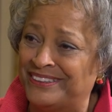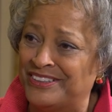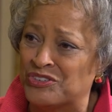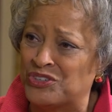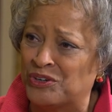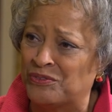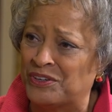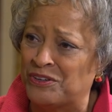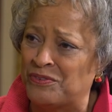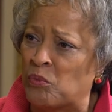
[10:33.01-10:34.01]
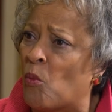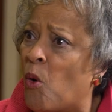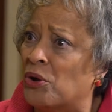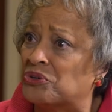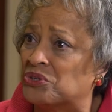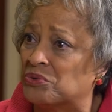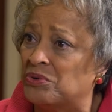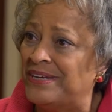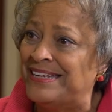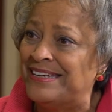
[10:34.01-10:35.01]
conservative and want to
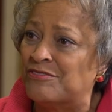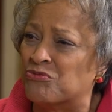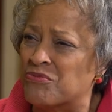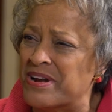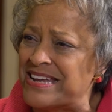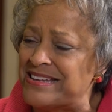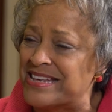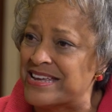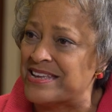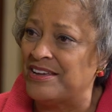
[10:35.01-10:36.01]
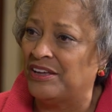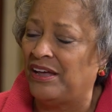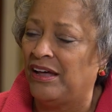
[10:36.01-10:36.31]
really